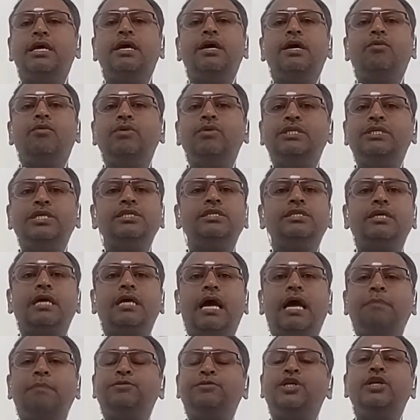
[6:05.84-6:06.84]
which is
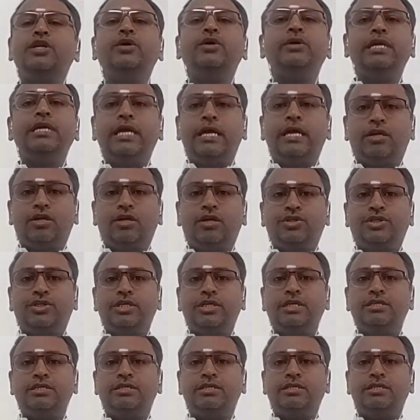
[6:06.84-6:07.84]
absolutely
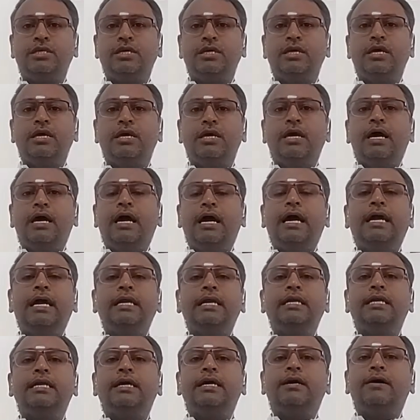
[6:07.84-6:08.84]
atrocious.
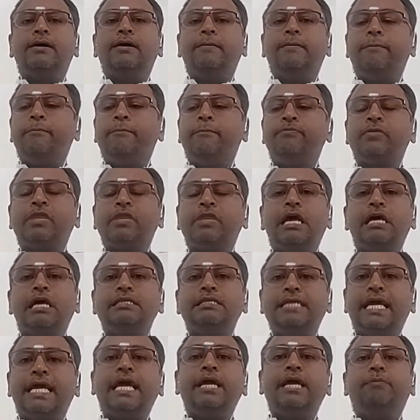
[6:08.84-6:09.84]
And
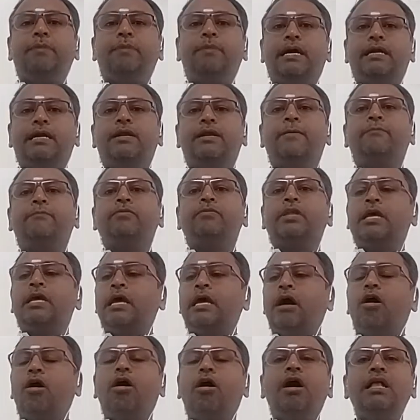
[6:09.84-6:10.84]
second part,
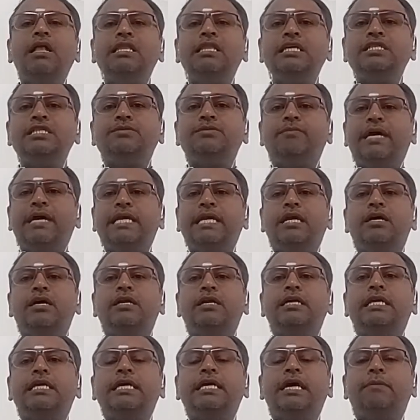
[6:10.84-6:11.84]
all these
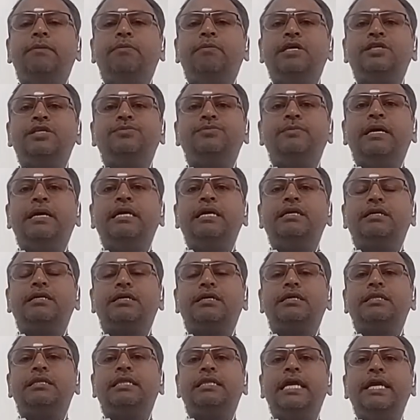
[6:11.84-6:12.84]
minority appeasement,
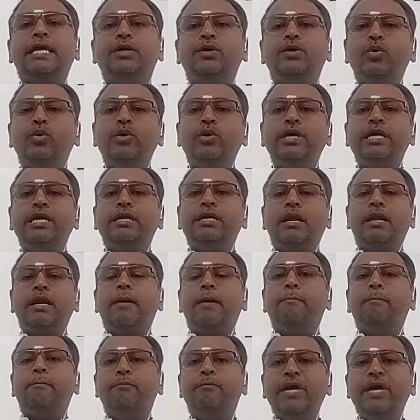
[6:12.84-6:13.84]
they do it
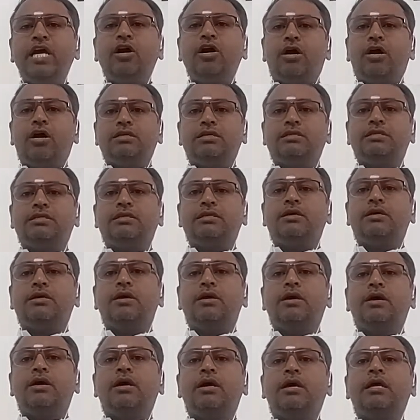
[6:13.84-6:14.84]
because
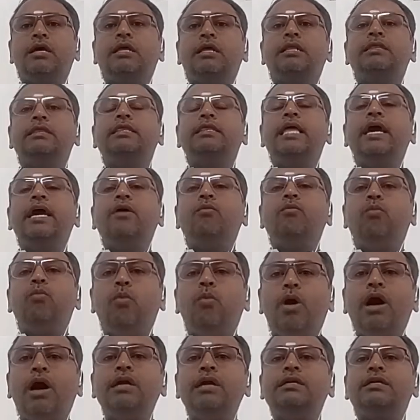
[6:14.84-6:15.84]
they
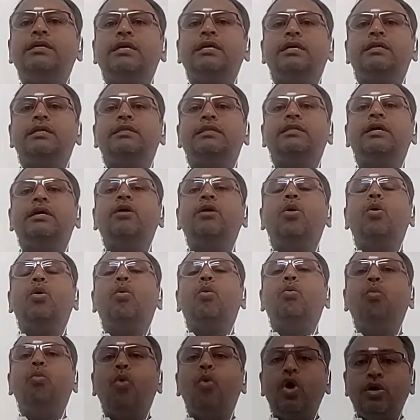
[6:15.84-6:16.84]
want the
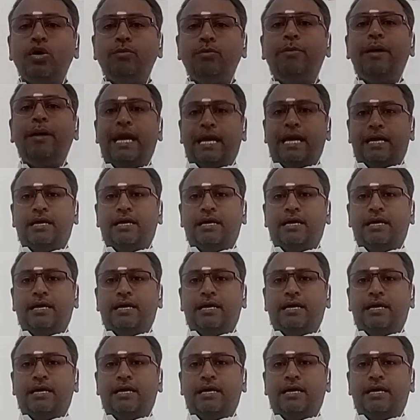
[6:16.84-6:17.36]
vote bank